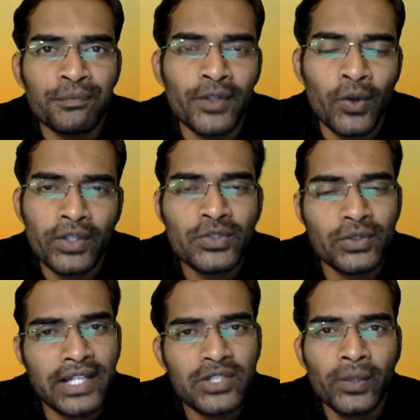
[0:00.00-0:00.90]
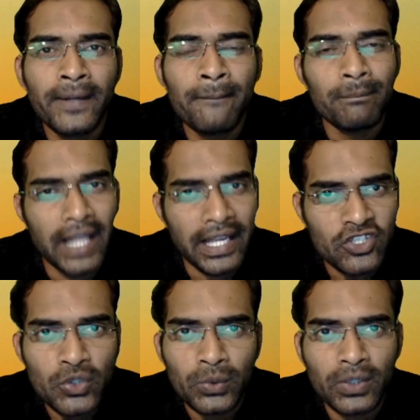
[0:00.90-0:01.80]
Okay, so that's why I
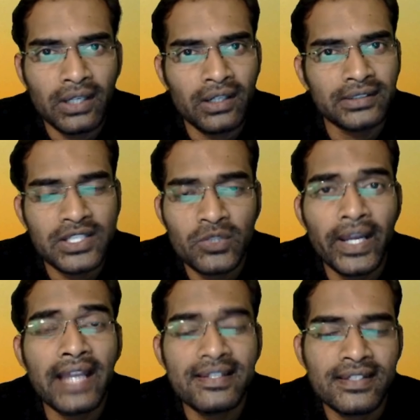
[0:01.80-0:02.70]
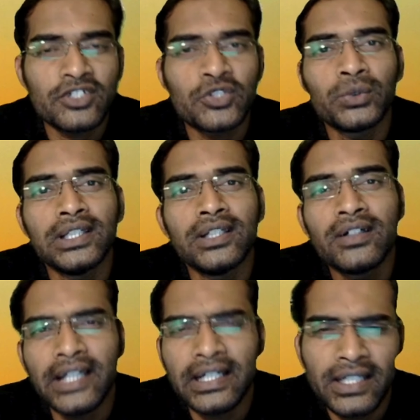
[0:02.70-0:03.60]
choose, that's why I said to
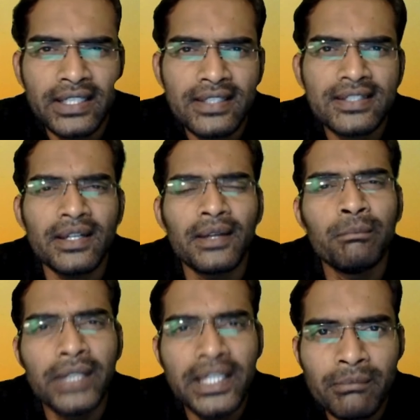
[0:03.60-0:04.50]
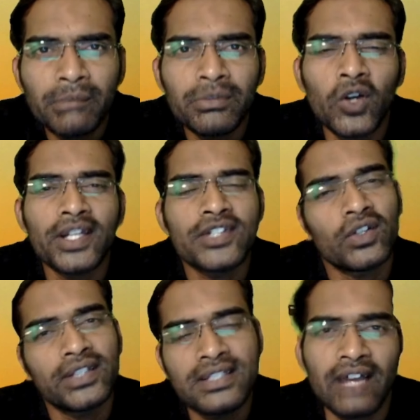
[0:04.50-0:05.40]
learn at least minimum knowledge
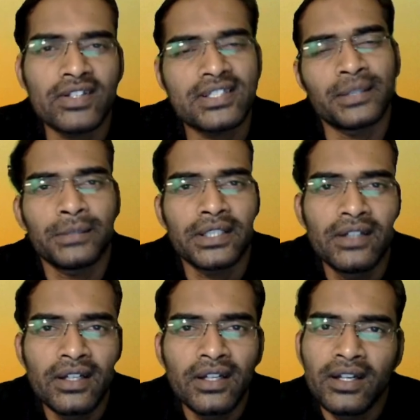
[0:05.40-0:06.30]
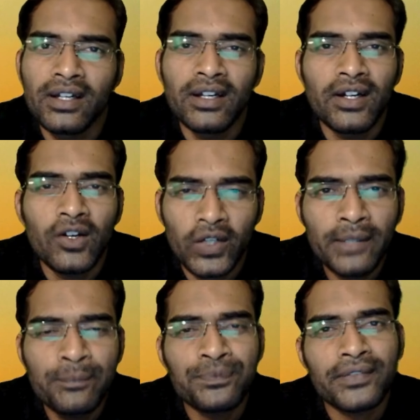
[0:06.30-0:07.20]
on the JavaScript.
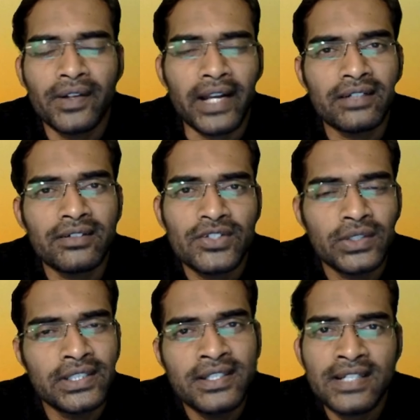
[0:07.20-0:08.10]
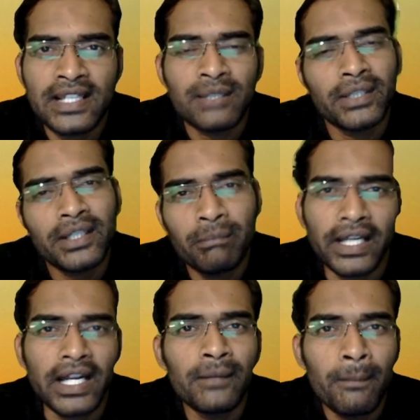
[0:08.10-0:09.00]
Okay, right, so this is nothing but a
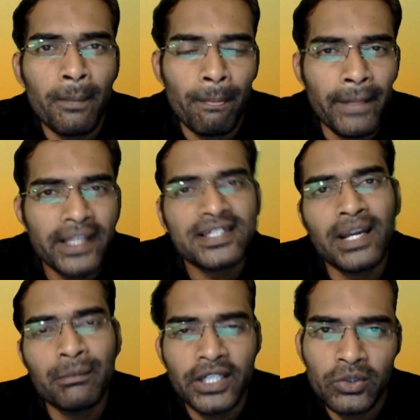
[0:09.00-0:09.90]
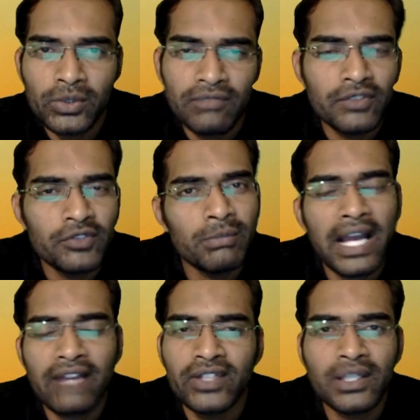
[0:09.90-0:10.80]
Pega. Next, coming to the, we will be
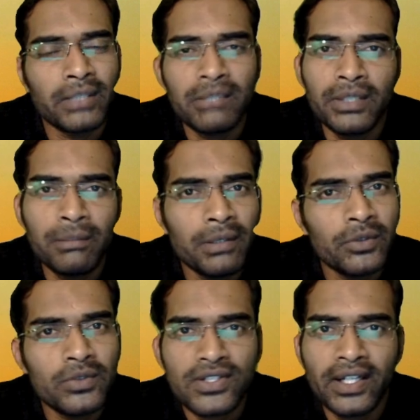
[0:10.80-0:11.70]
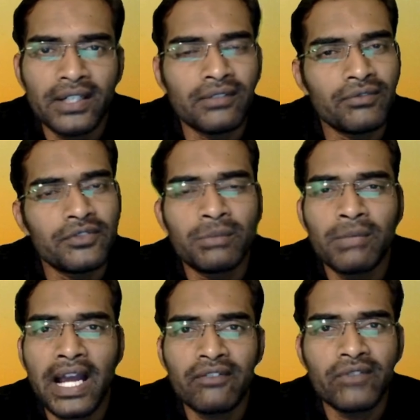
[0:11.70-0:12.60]
having a many BPM tools, right? We will be
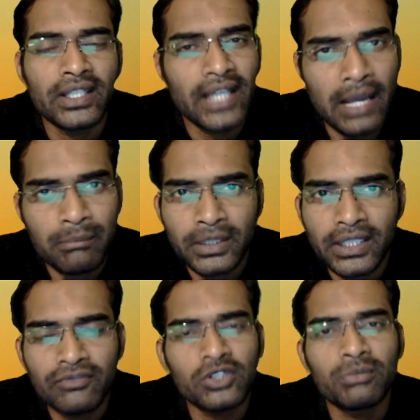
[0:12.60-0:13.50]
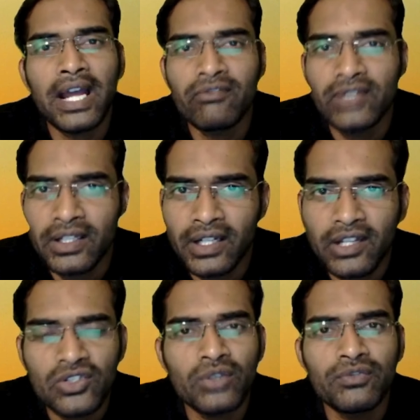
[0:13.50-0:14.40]
having a Appian, we will be having a
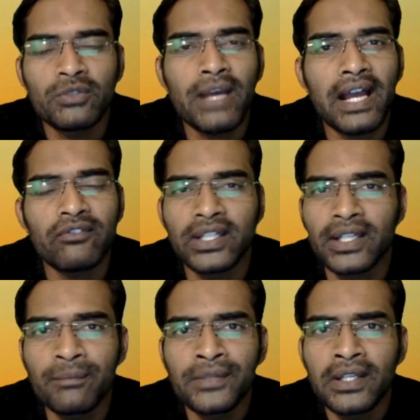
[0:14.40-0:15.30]
Cratio, we will be having a